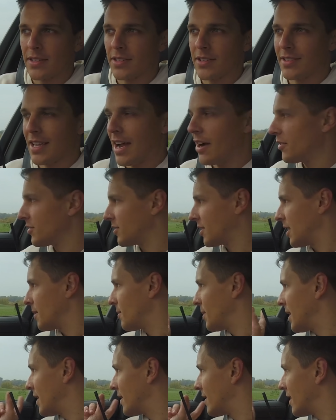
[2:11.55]
So Darryl's going to
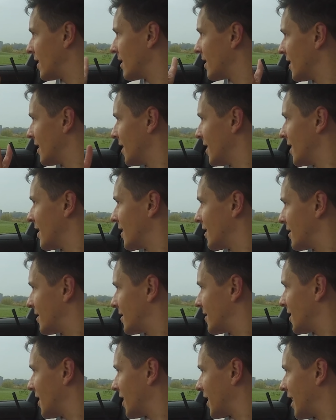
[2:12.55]
be in the
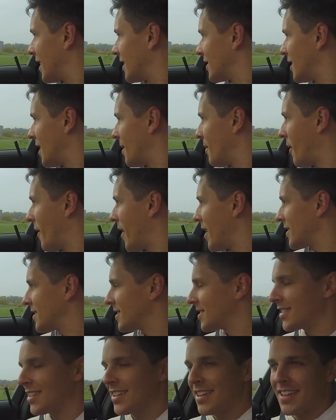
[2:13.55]
Taycan Turbo
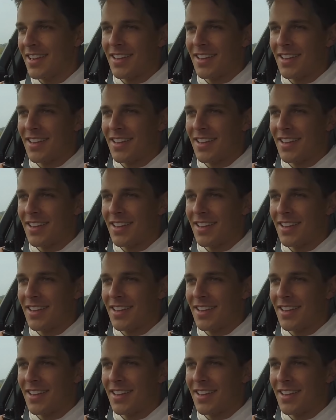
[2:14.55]
S.